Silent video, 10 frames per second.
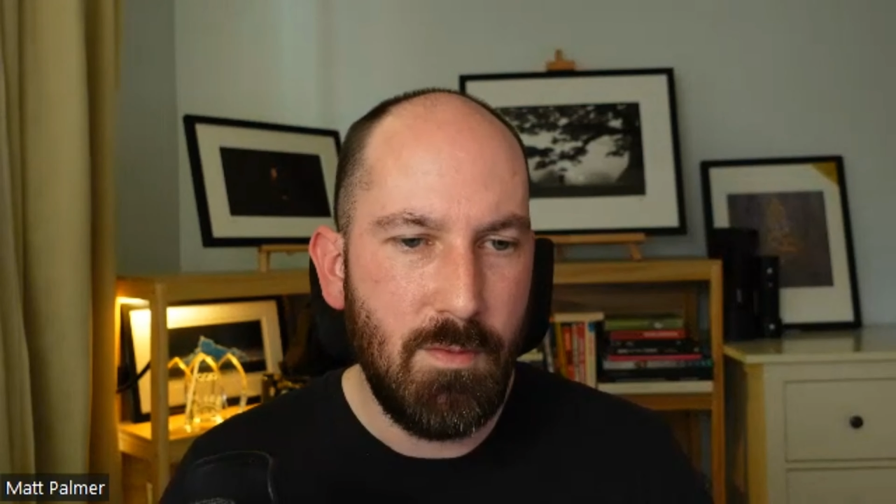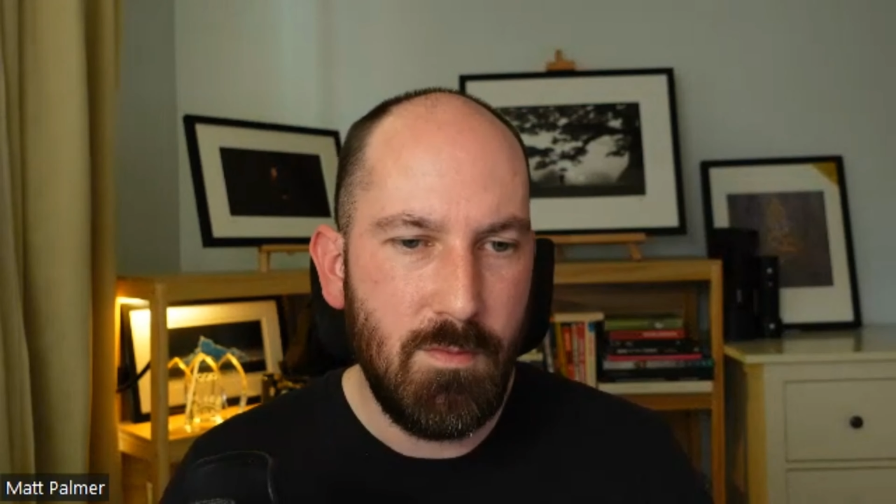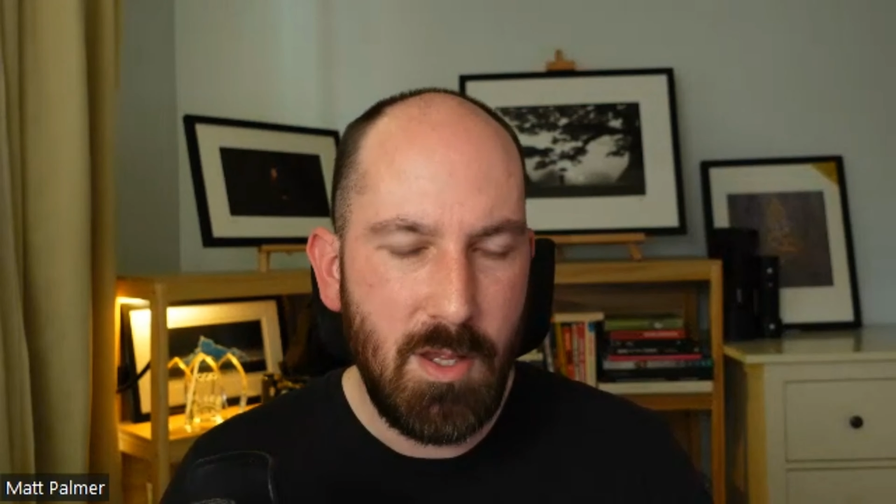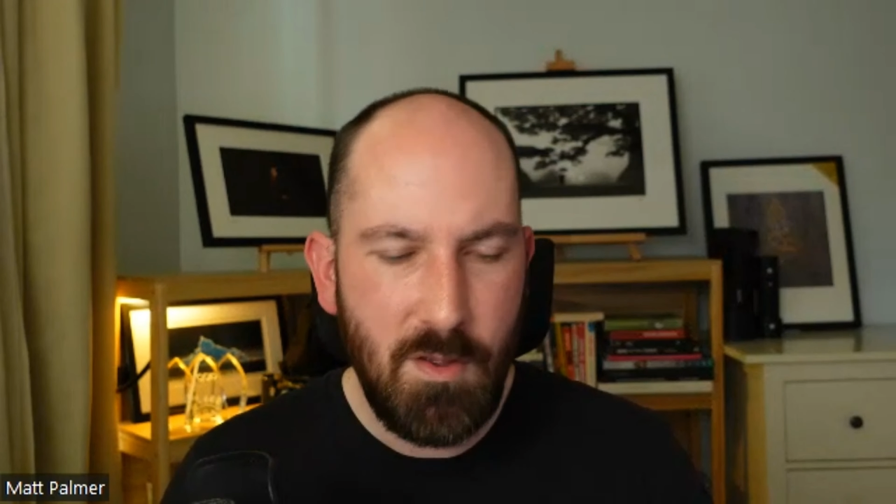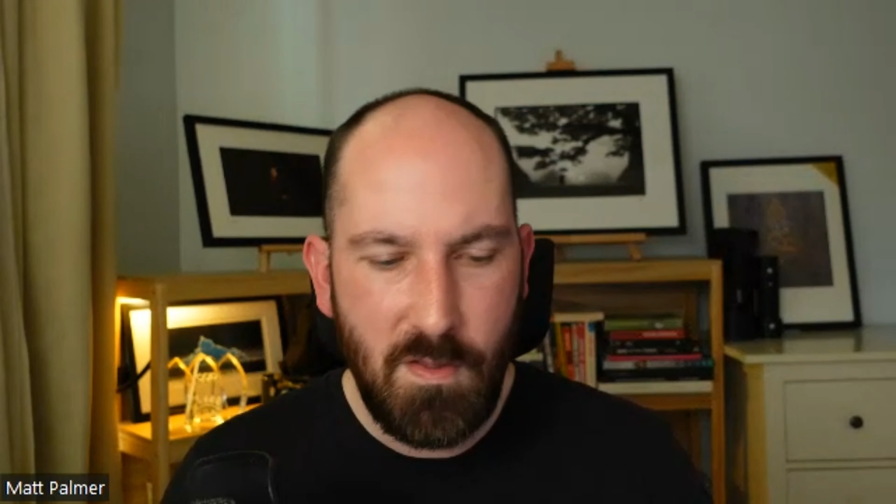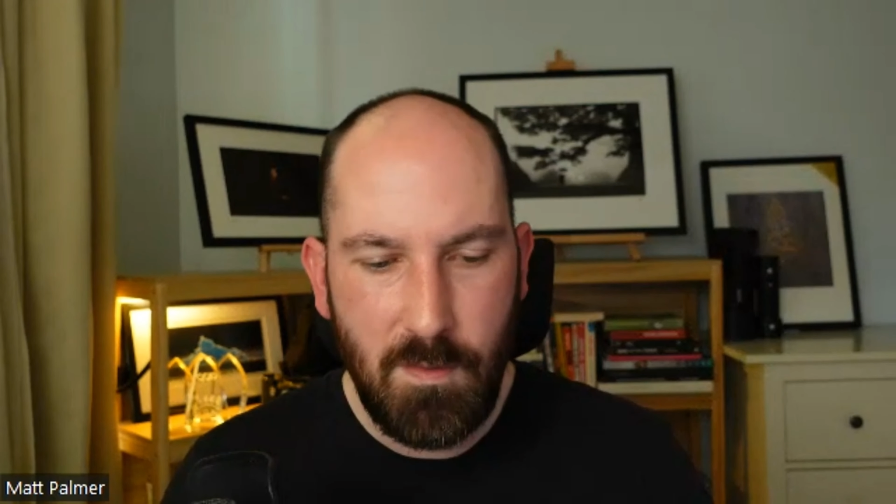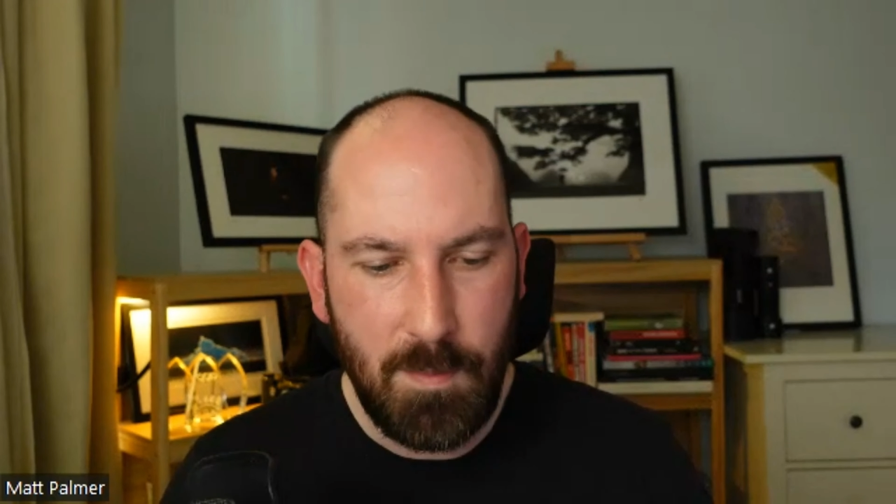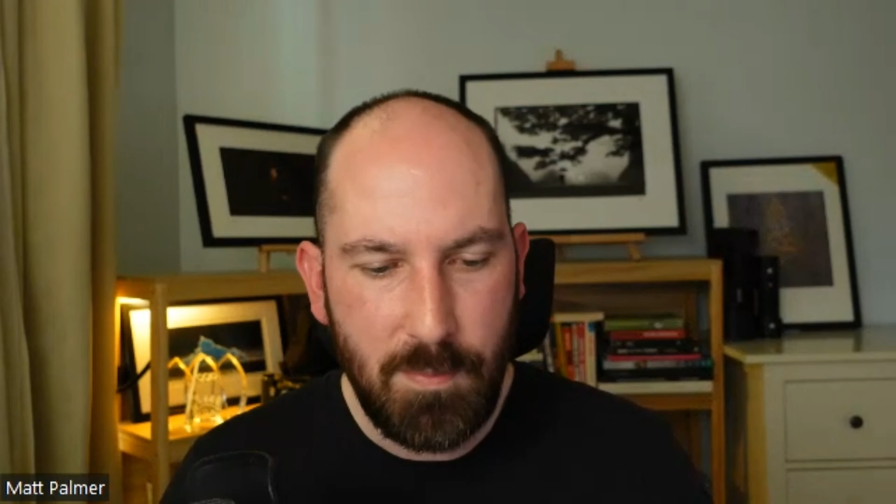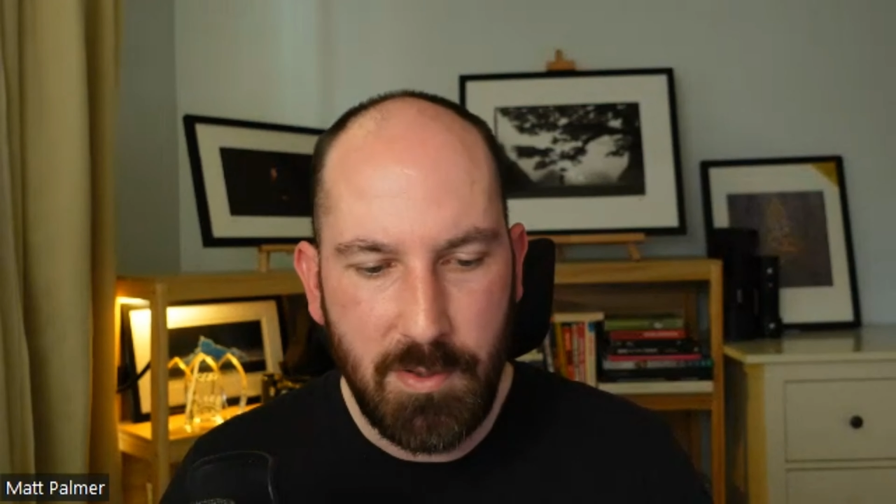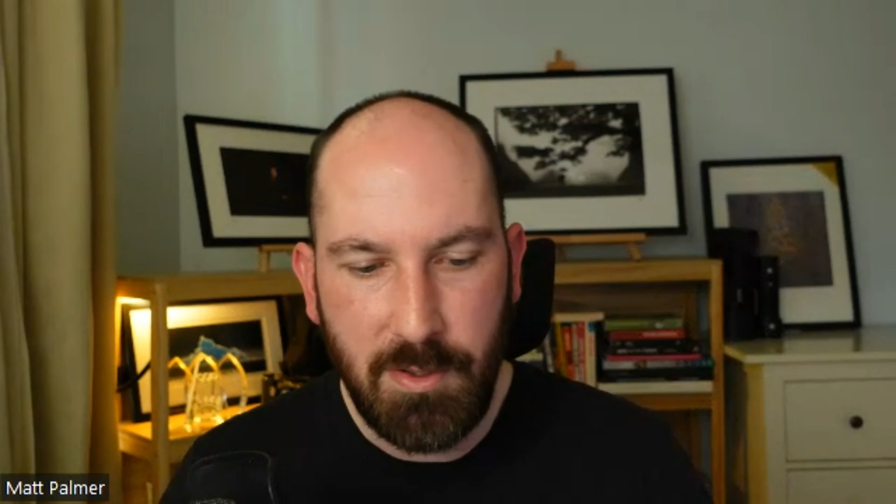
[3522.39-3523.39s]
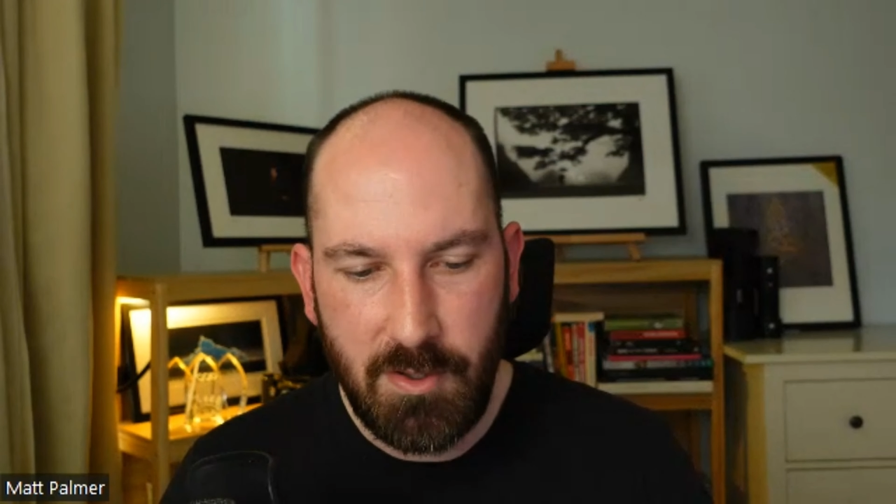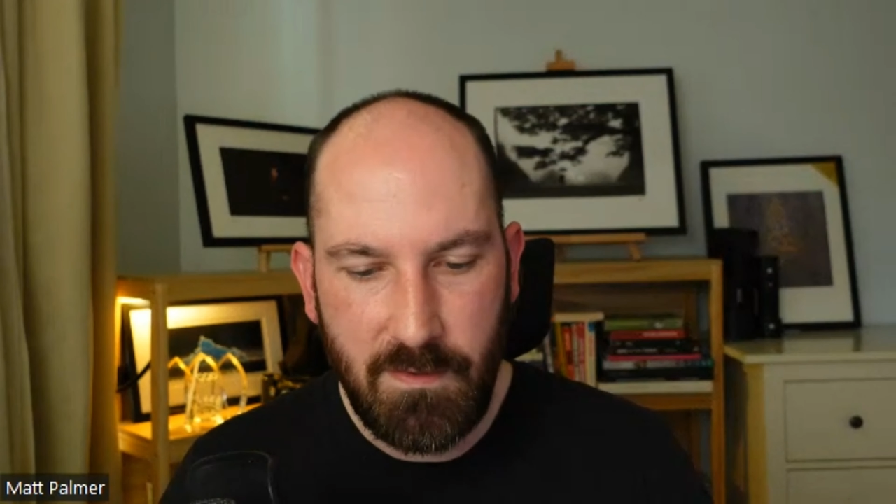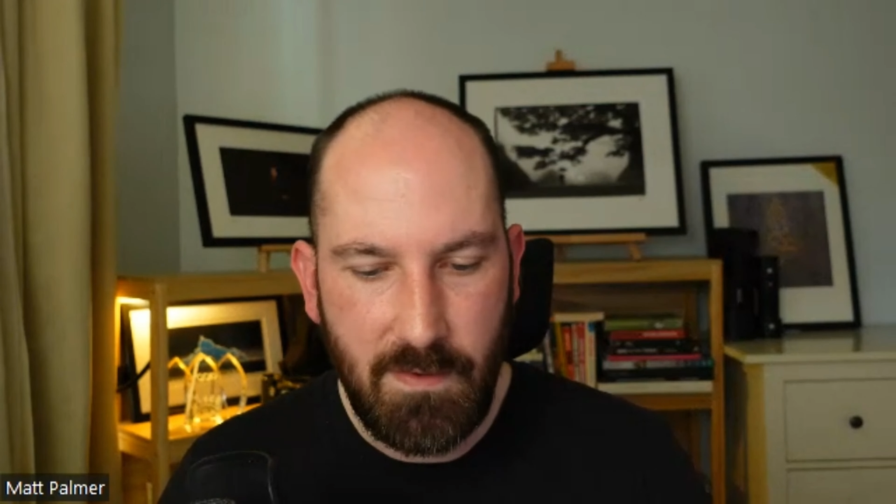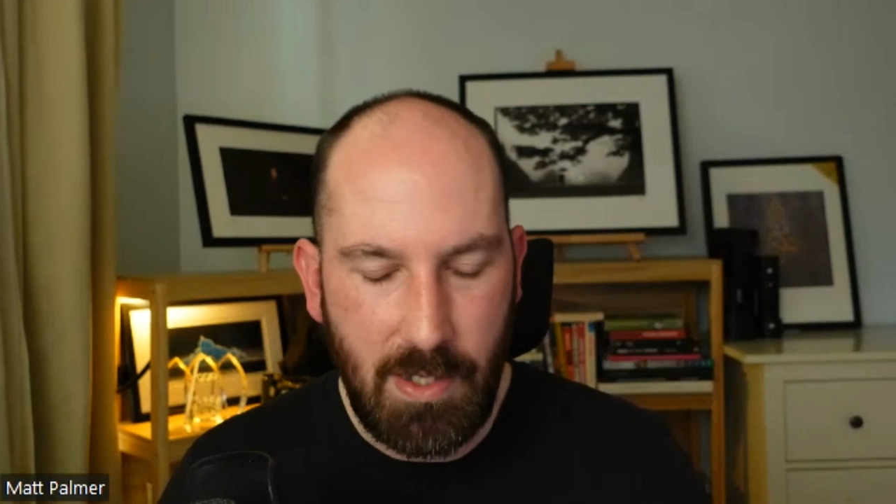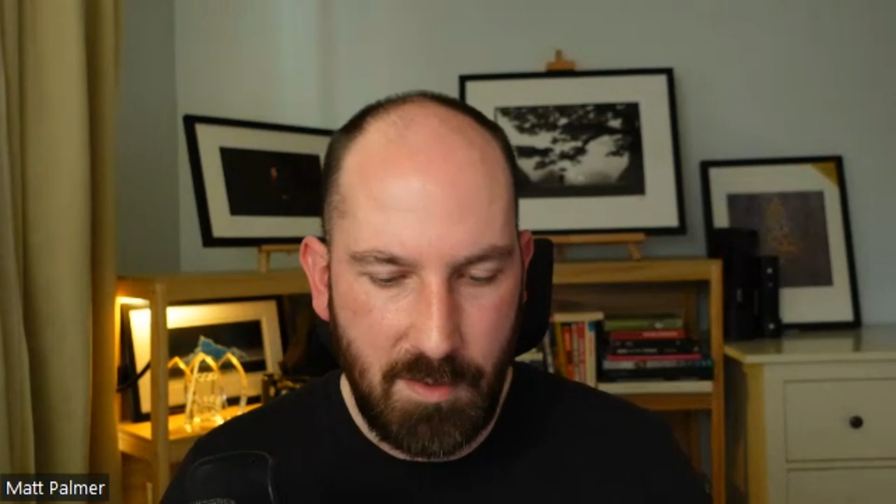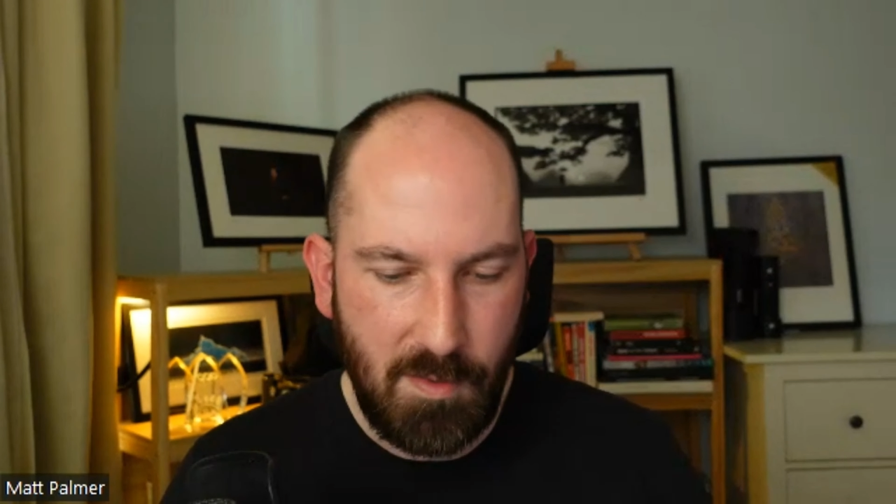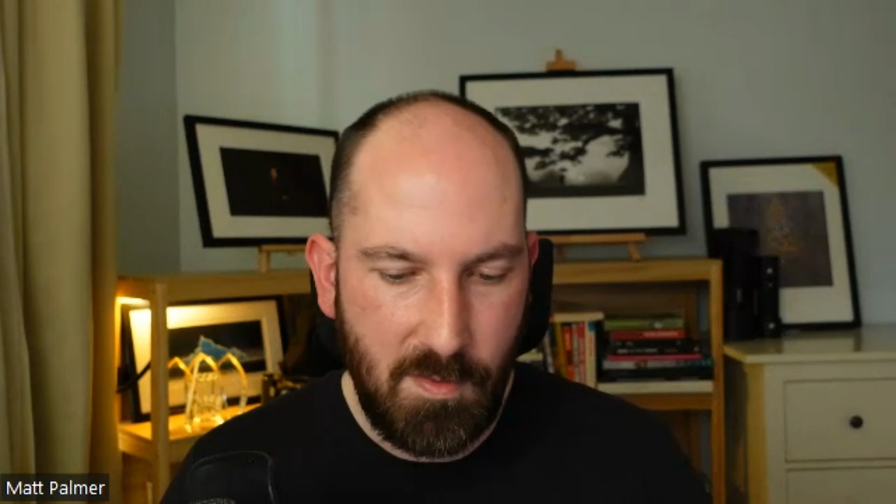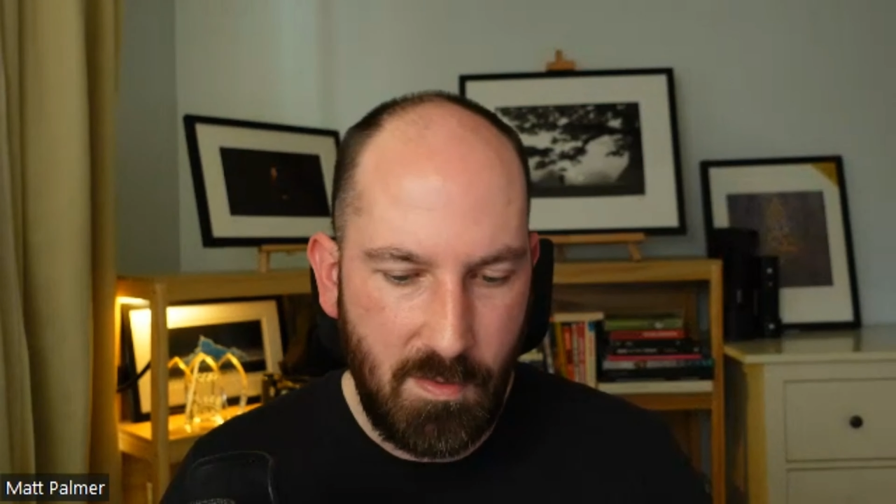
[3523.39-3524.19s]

used to be print critiques